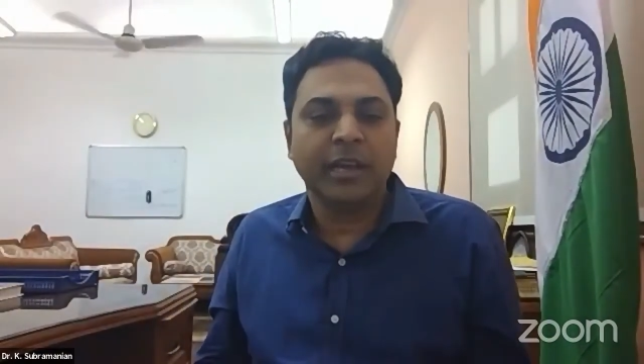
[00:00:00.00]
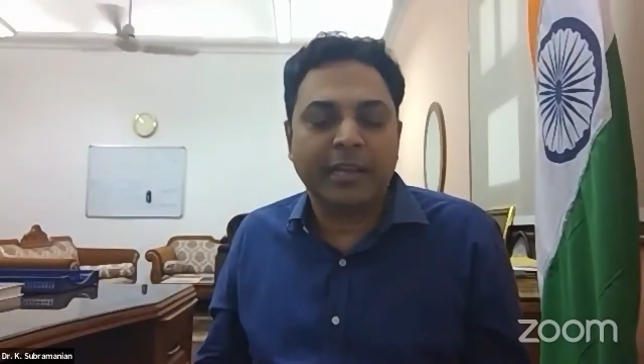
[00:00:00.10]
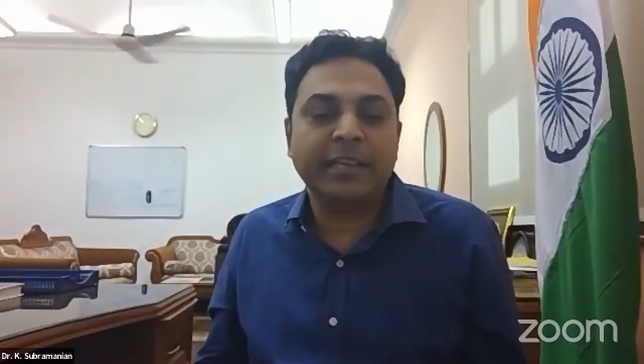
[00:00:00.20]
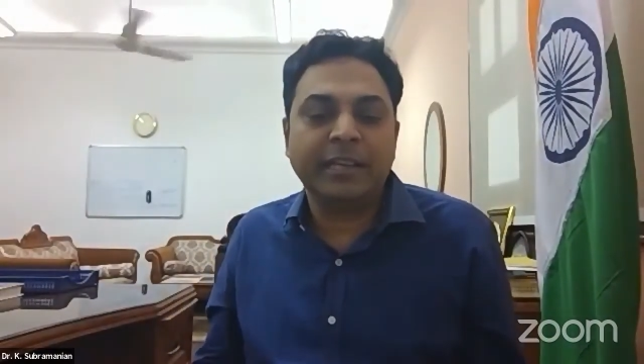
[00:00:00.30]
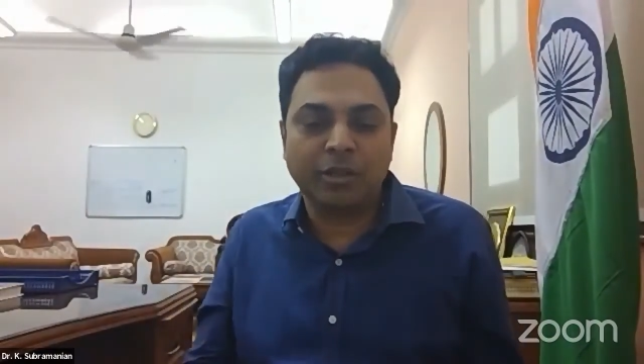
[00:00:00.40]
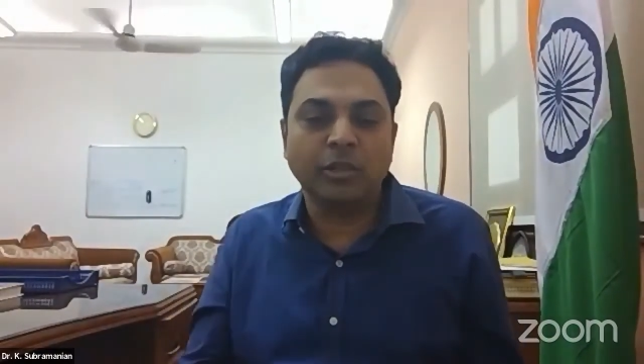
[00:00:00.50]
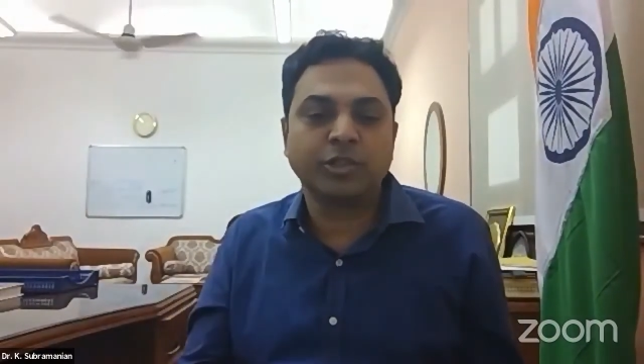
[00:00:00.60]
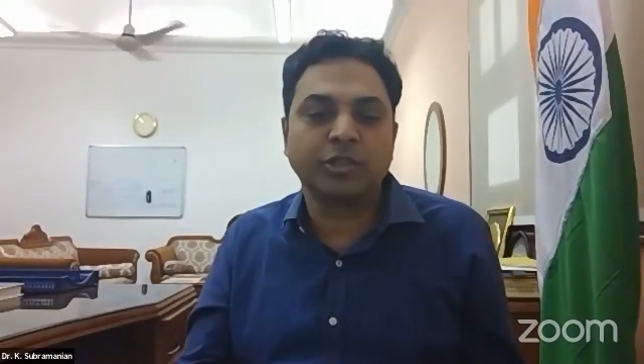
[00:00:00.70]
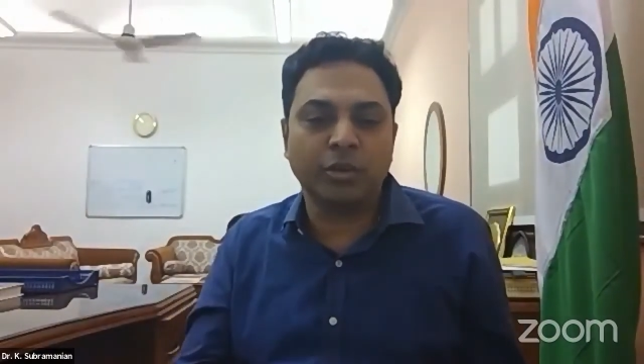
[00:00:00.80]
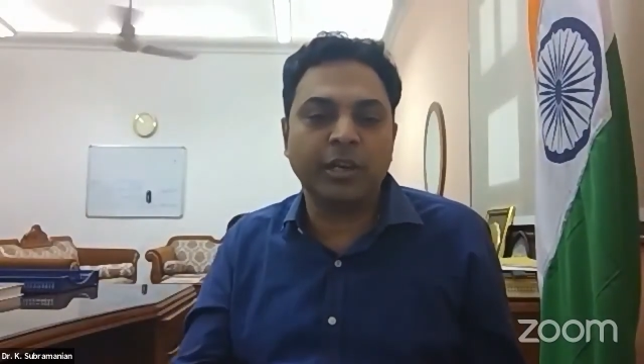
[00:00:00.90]
I think is
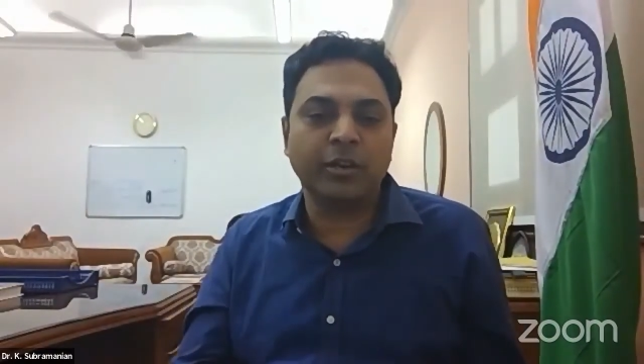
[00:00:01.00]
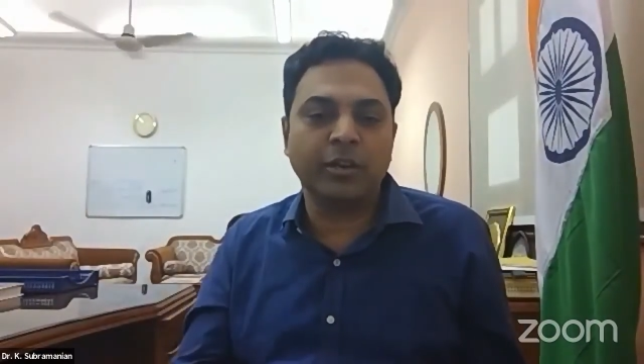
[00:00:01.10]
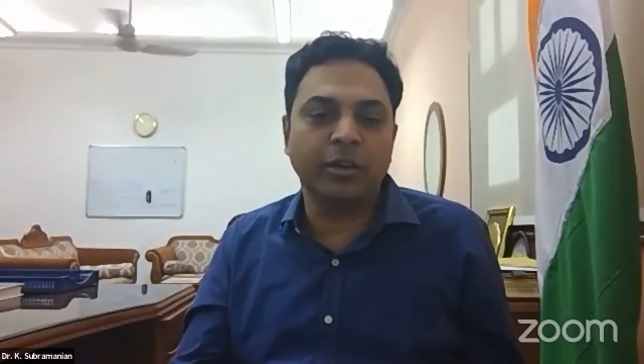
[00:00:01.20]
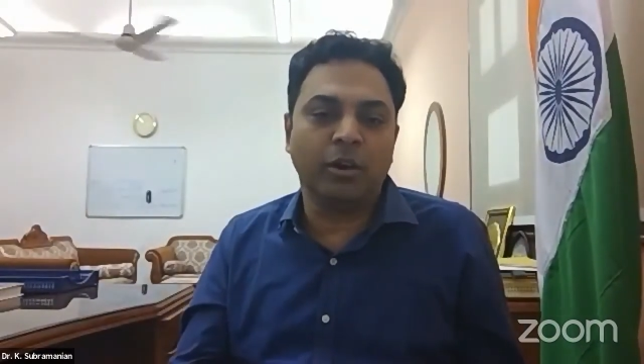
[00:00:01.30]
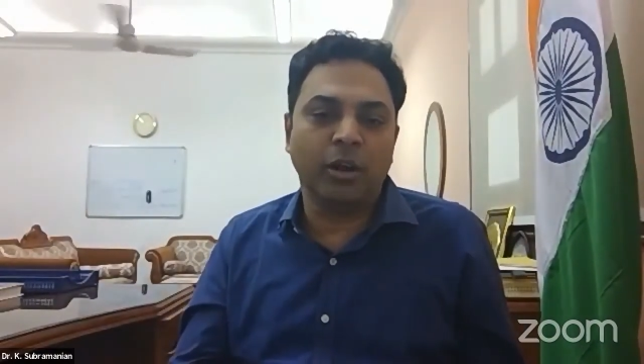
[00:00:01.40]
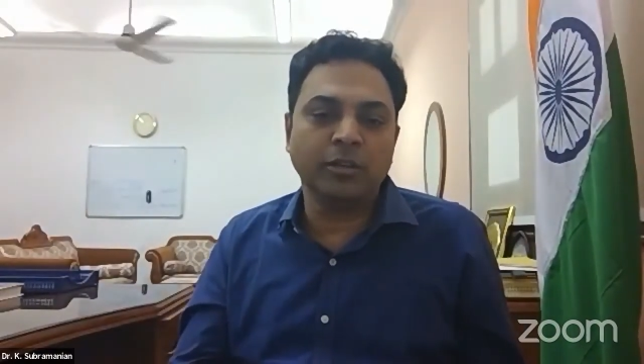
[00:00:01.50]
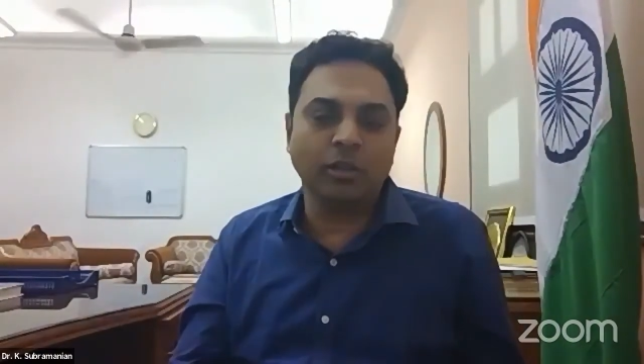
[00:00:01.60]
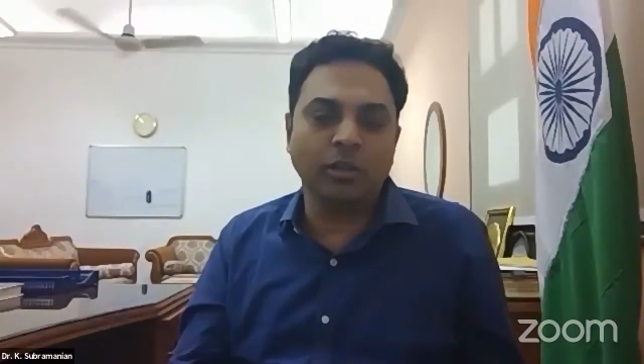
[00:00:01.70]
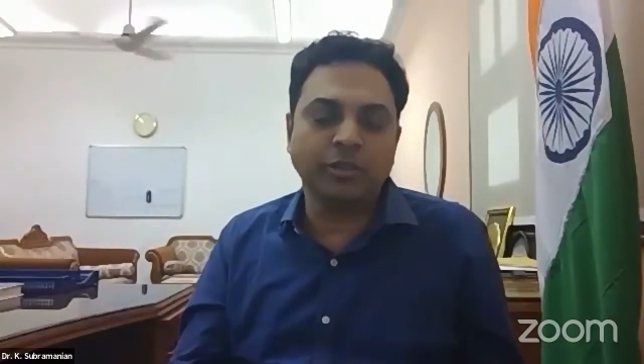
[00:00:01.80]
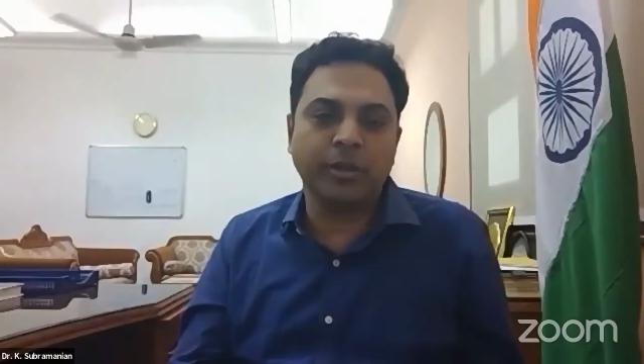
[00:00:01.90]
also
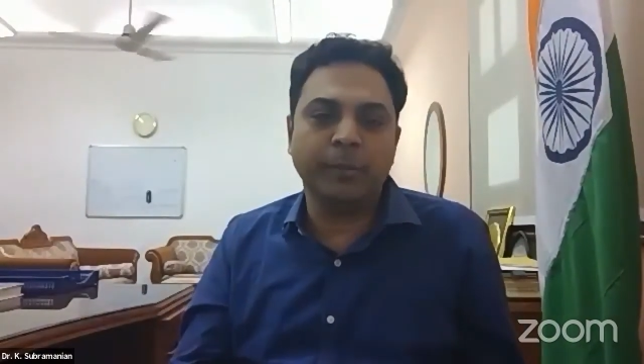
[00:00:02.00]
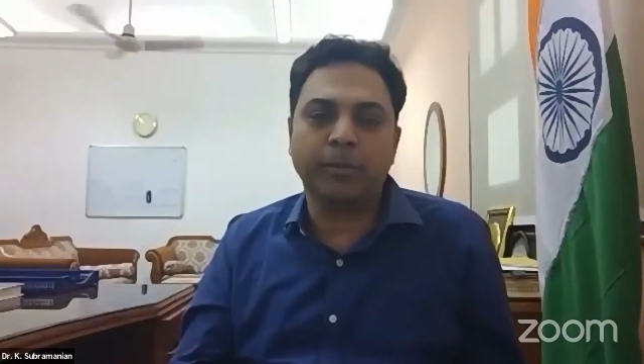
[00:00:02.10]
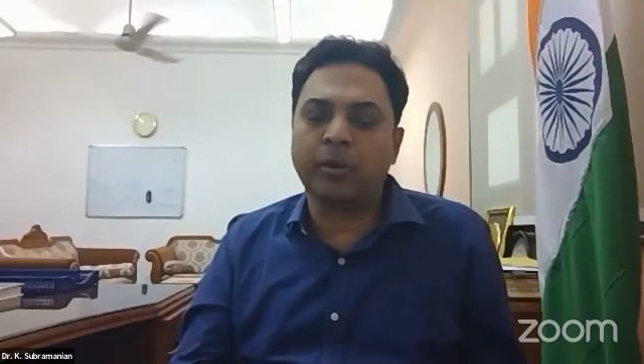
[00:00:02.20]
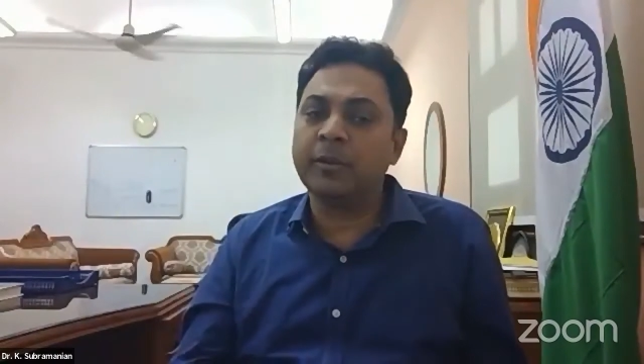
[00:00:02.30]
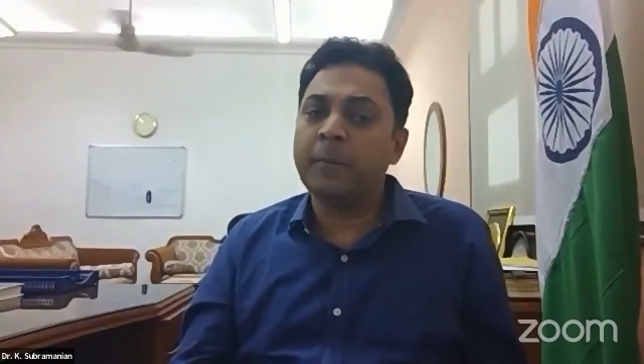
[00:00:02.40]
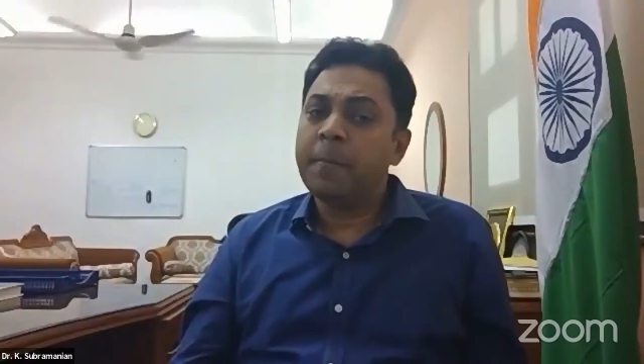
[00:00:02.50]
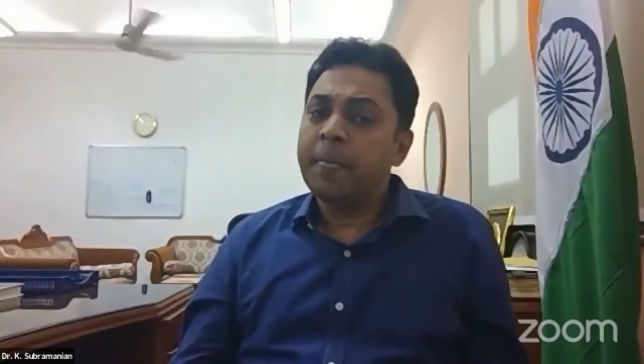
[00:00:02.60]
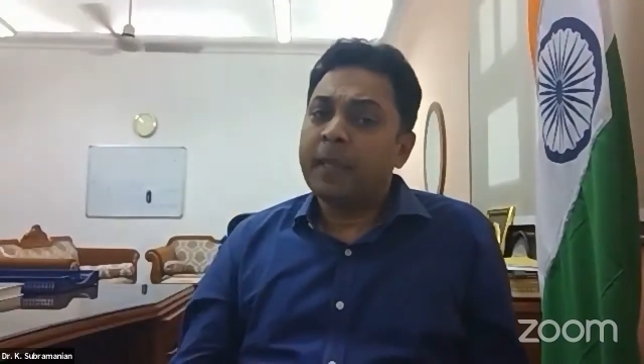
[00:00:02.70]
also important.